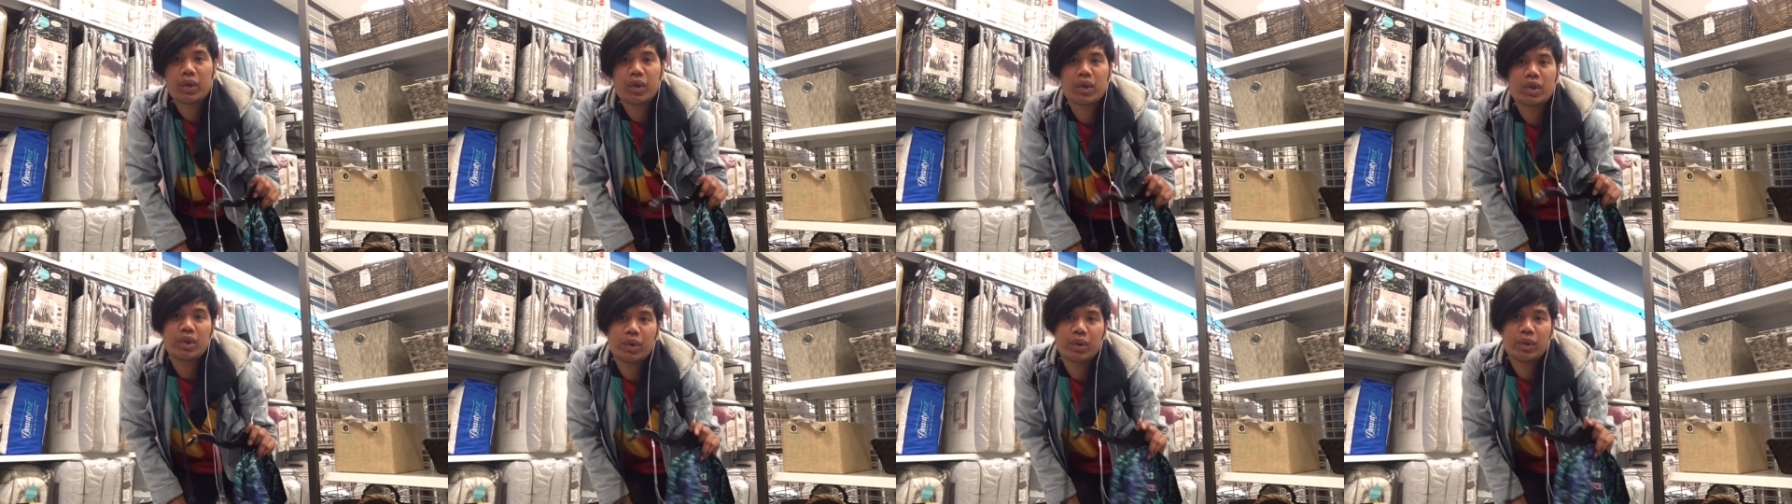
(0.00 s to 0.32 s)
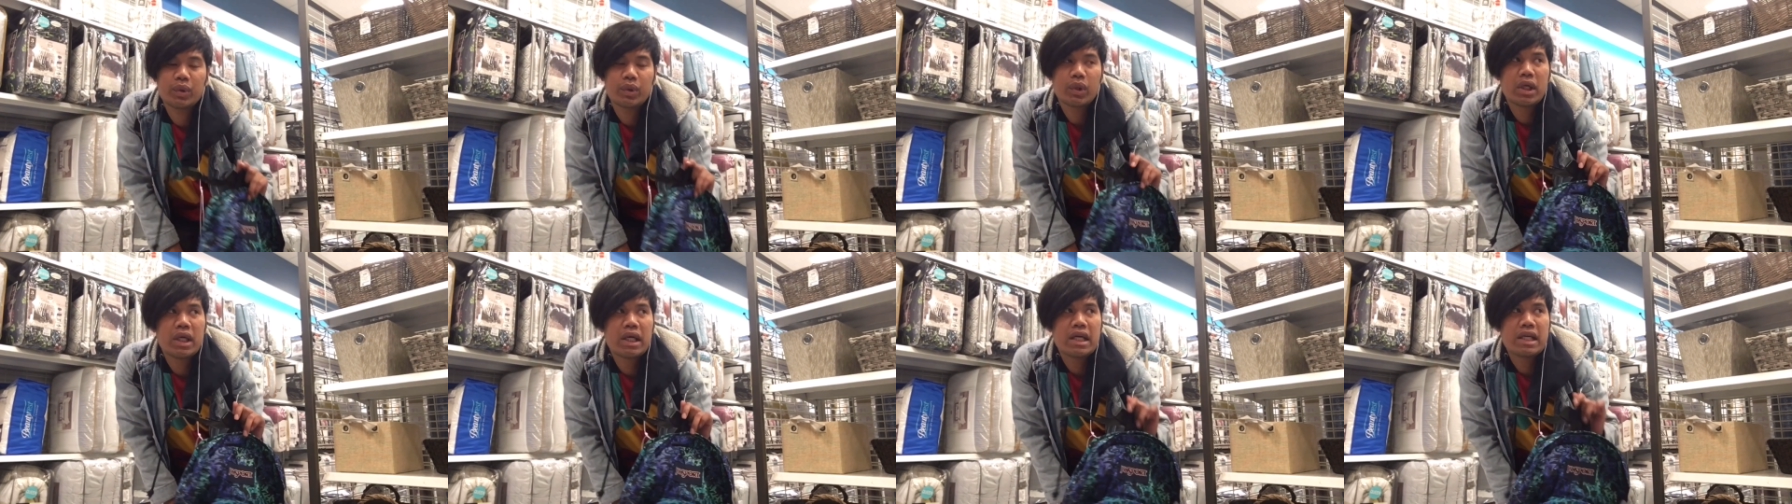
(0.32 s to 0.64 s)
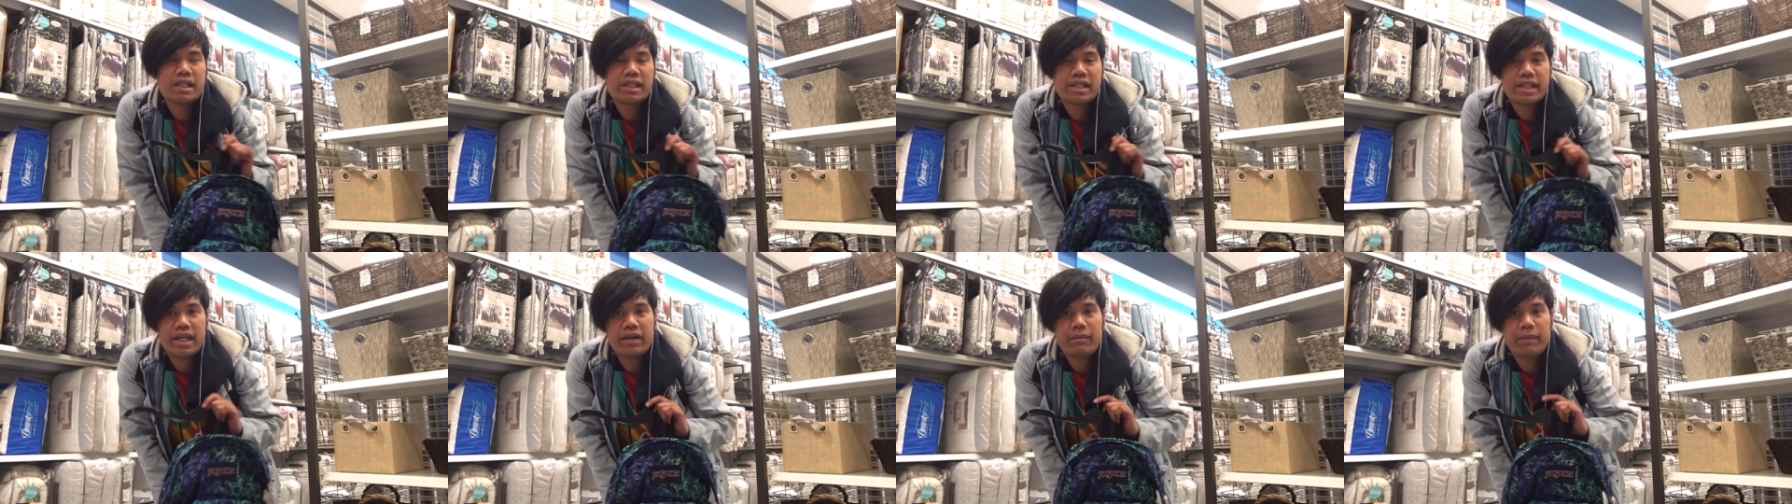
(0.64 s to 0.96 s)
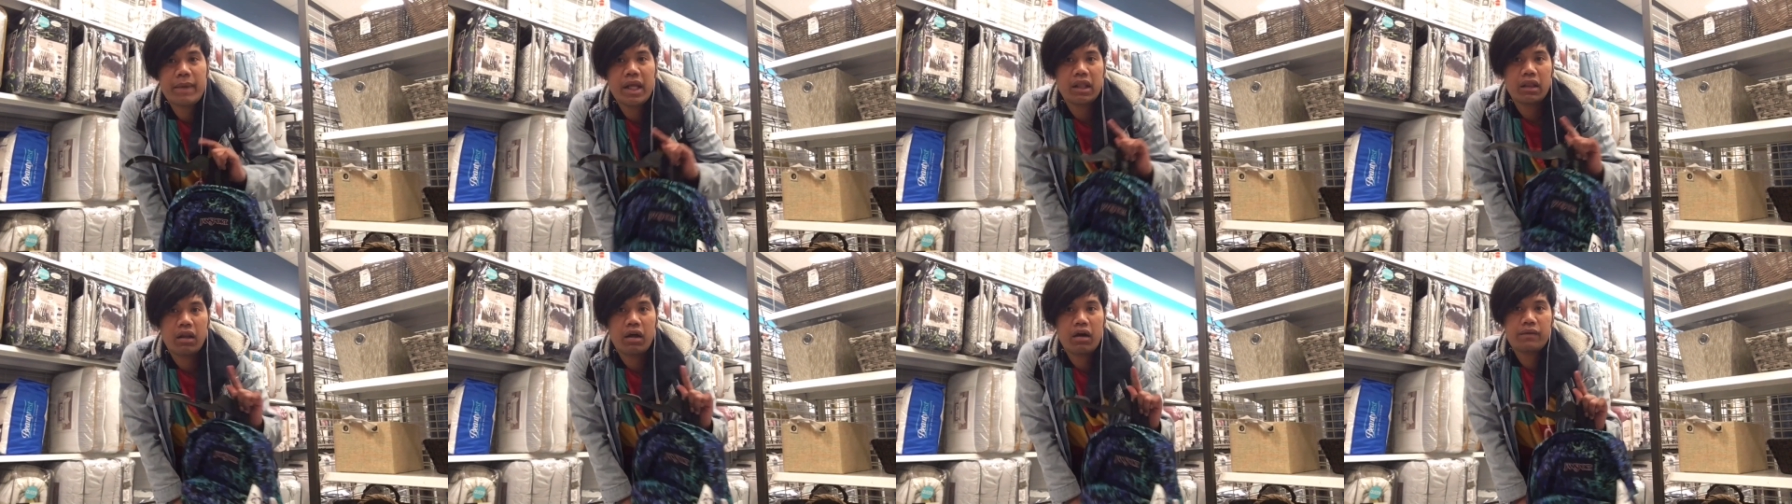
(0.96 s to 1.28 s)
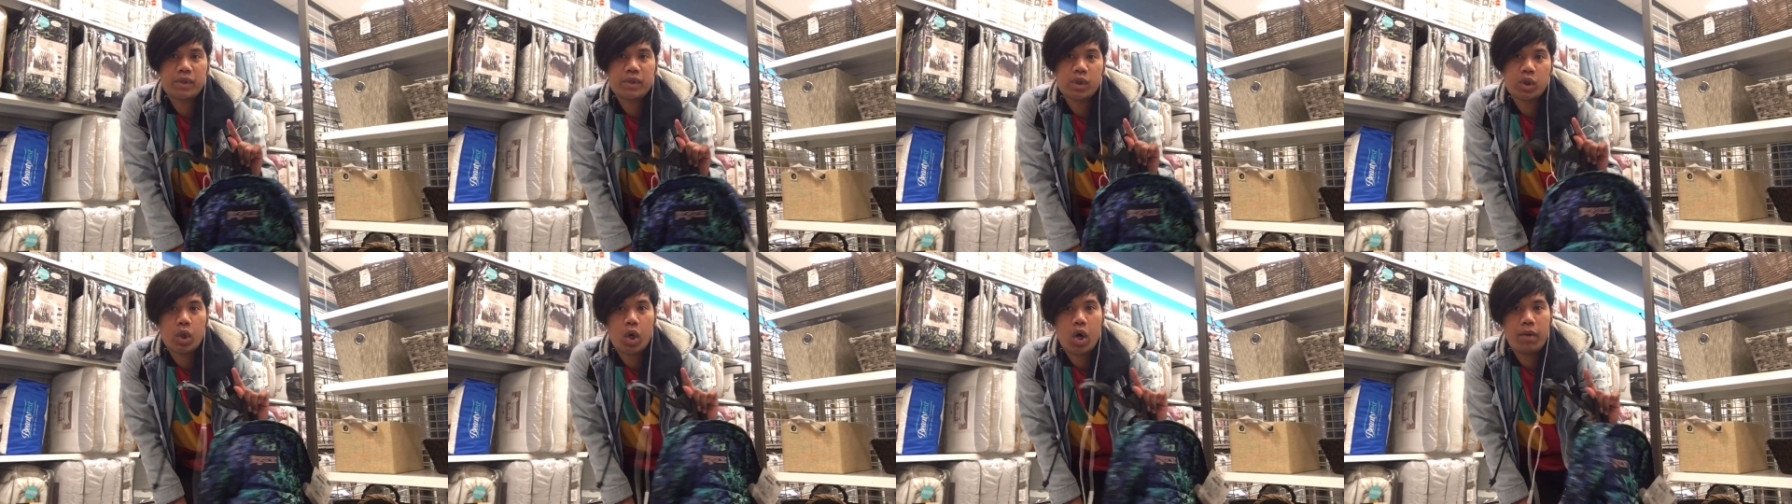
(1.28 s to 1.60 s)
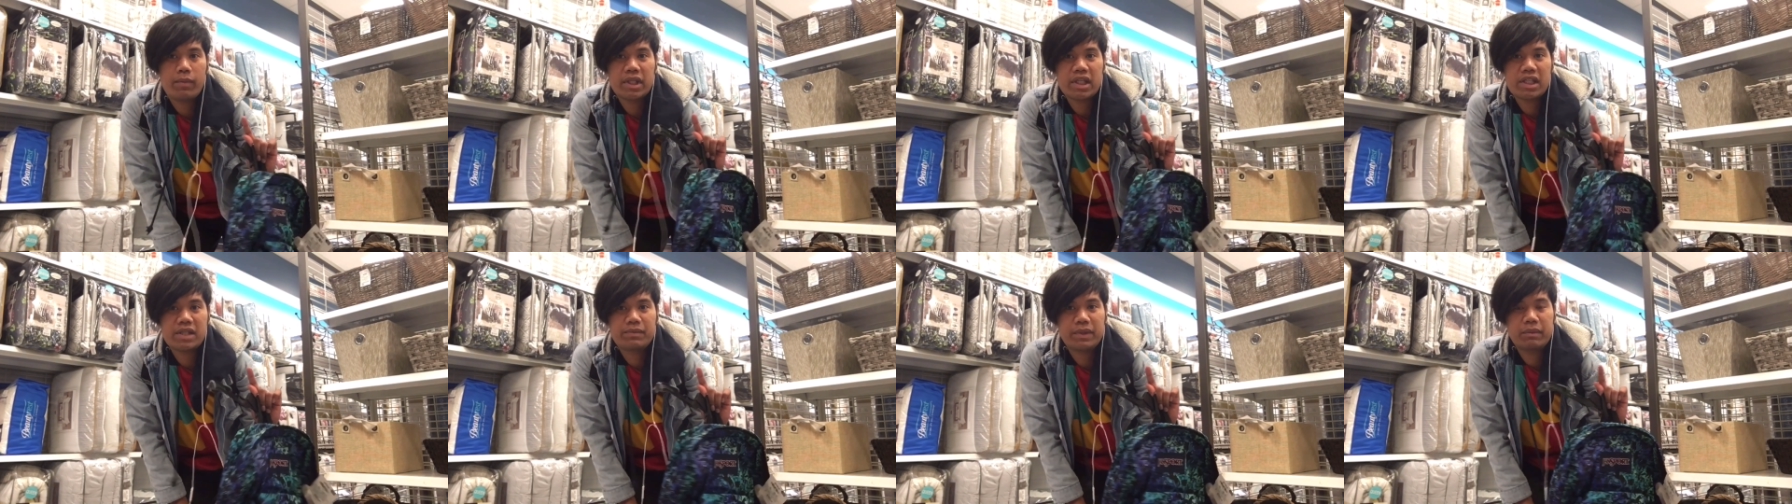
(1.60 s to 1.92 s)
going to share my love to
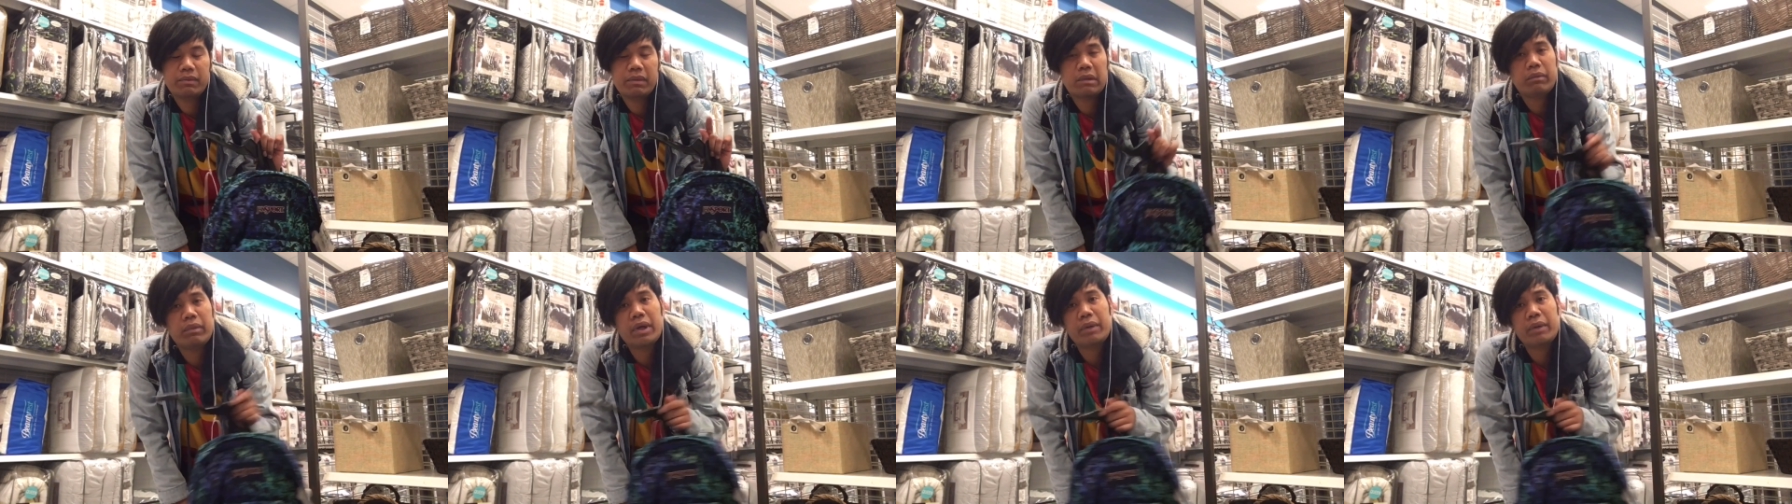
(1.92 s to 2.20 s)
homeless people.